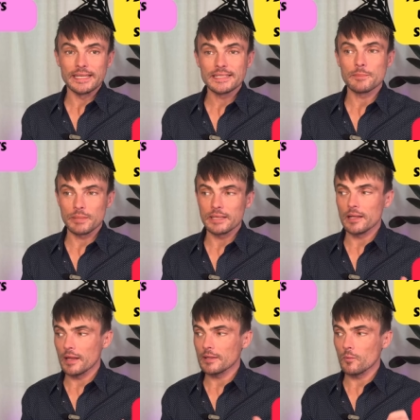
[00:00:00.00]
it is a bit
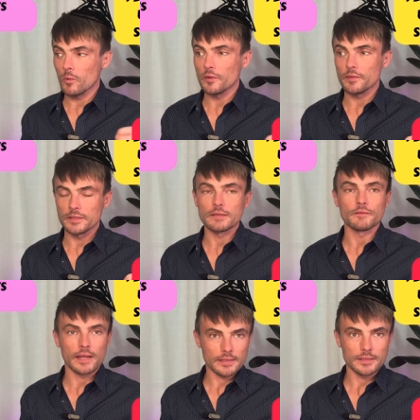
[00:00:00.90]
like what the
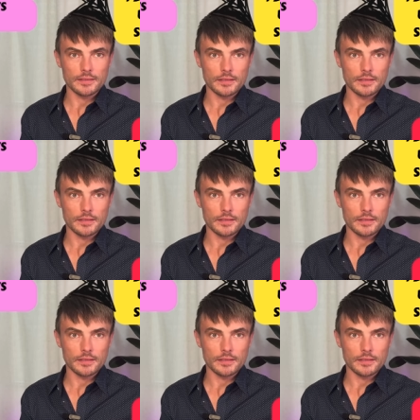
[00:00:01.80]
deflector